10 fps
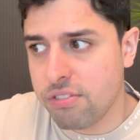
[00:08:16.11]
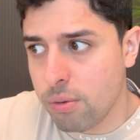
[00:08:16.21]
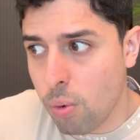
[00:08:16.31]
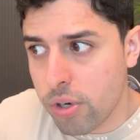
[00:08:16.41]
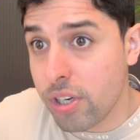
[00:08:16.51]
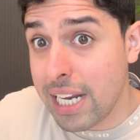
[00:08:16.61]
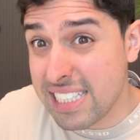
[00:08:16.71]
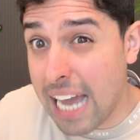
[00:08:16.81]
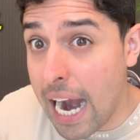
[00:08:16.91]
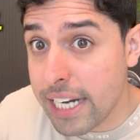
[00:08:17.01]
If you want to
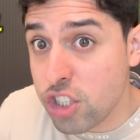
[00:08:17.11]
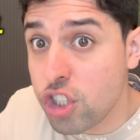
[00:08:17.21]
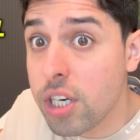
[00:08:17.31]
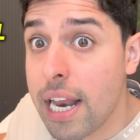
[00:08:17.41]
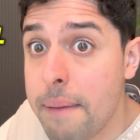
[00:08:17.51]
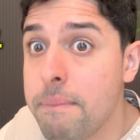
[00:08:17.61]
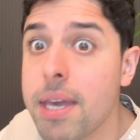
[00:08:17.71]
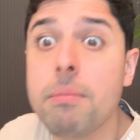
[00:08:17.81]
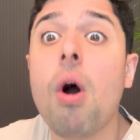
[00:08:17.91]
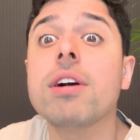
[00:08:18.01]
take the additional
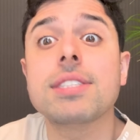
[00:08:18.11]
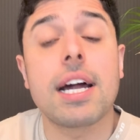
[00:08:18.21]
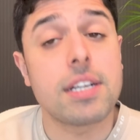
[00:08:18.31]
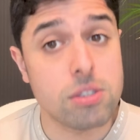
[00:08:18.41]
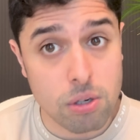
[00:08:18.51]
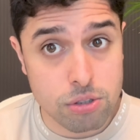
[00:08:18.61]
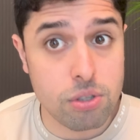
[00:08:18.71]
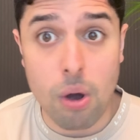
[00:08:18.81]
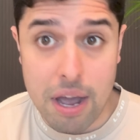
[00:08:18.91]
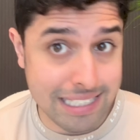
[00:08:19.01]
MBA mocks, that is
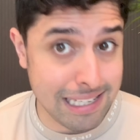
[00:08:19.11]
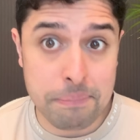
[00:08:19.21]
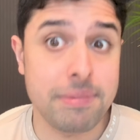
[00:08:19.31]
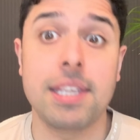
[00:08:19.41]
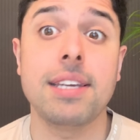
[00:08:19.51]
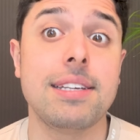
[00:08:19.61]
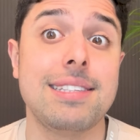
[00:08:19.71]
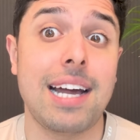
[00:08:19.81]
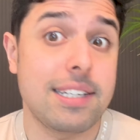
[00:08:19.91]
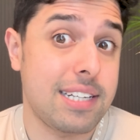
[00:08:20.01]
also
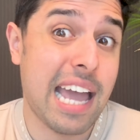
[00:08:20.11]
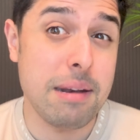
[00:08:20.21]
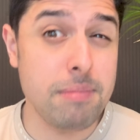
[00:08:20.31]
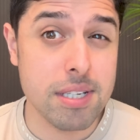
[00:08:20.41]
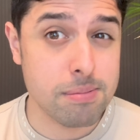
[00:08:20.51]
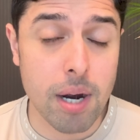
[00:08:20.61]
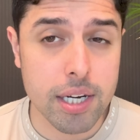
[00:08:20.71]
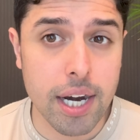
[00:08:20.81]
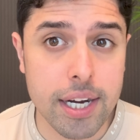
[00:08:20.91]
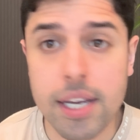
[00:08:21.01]
something that can be a
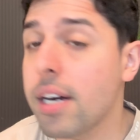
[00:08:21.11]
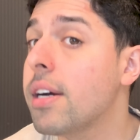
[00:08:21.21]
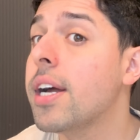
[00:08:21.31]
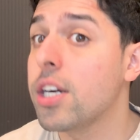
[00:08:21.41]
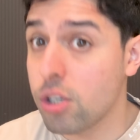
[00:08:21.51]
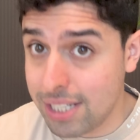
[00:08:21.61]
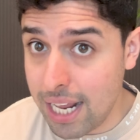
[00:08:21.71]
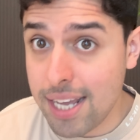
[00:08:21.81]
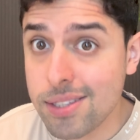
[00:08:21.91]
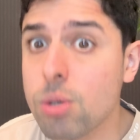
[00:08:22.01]
smart idea to
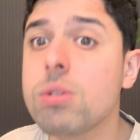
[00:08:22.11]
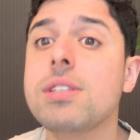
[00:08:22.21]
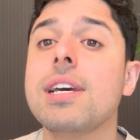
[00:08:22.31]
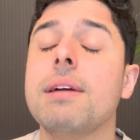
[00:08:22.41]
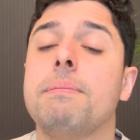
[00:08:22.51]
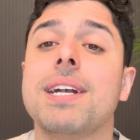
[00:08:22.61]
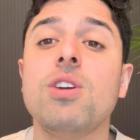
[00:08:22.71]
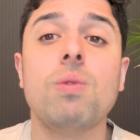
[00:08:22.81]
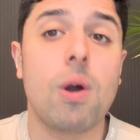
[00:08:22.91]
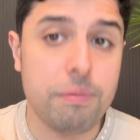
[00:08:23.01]
take those, but
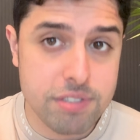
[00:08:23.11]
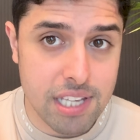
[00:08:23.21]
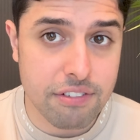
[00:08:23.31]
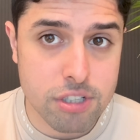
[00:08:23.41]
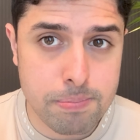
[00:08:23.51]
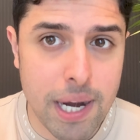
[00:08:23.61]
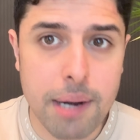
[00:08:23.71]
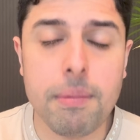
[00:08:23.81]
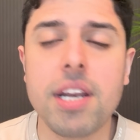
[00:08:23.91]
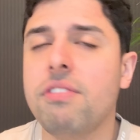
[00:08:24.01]
you will obviously have to
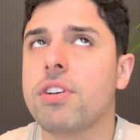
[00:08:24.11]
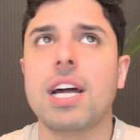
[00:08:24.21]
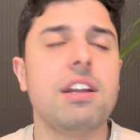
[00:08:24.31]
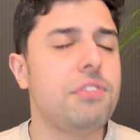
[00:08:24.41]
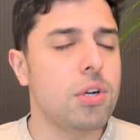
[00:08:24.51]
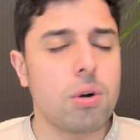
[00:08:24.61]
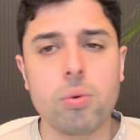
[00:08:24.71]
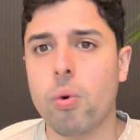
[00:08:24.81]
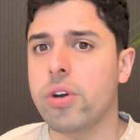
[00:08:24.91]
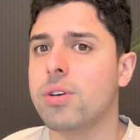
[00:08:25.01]
spend money for that if you
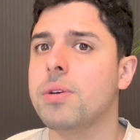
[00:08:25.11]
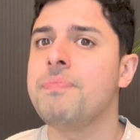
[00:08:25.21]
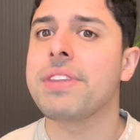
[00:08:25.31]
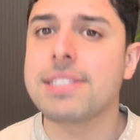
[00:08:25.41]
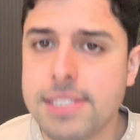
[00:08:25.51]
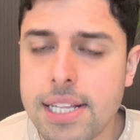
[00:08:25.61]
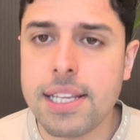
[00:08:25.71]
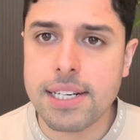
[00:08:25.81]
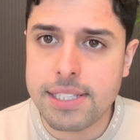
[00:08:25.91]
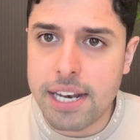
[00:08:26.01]
don't want to. Still,
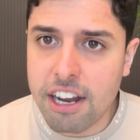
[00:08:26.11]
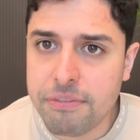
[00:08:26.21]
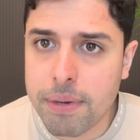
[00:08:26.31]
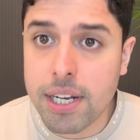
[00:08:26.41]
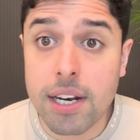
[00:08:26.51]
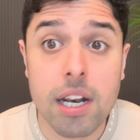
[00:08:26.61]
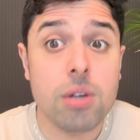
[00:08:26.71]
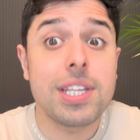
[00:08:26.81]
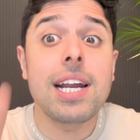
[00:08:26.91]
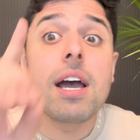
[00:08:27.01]
there is enough material
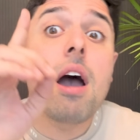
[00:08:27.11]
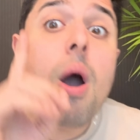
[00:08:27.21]
out there.